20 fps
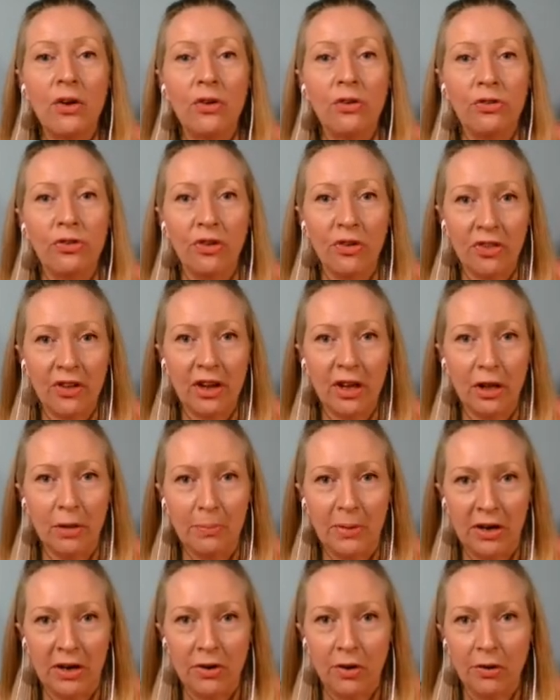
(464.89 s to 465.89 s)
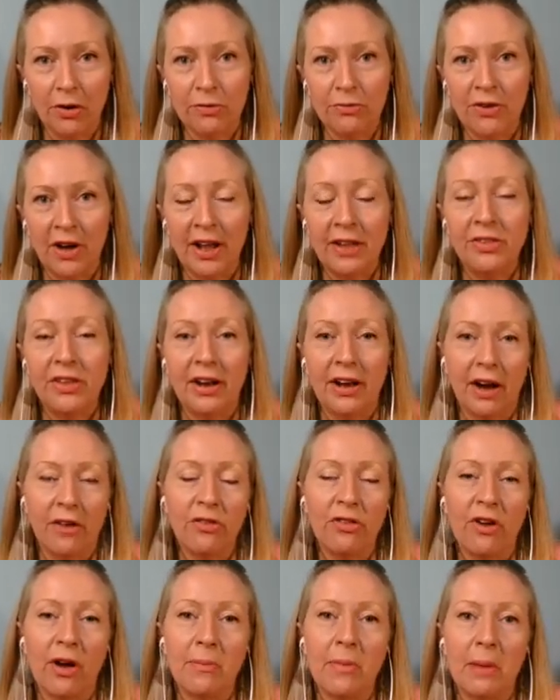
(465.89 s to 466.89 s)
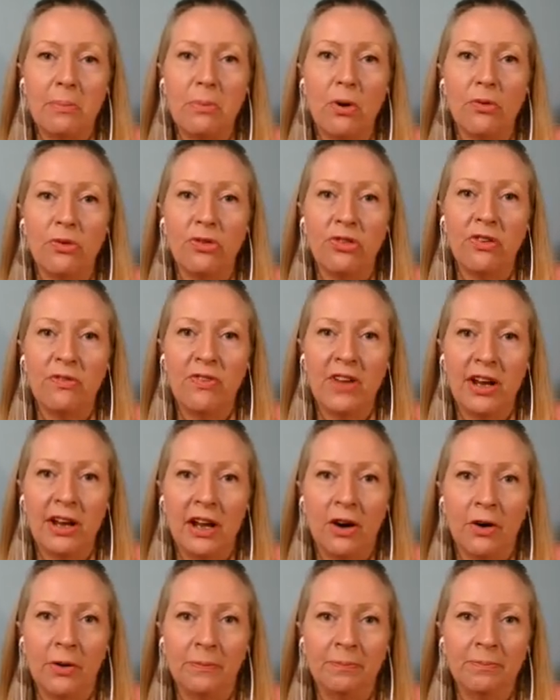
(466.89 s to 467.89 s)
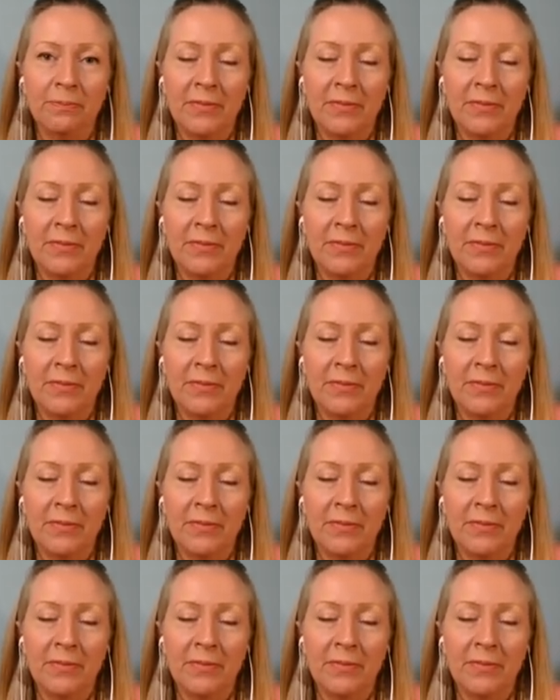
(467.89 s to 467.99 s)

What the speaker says: so that you'll be notified the next time I post a video.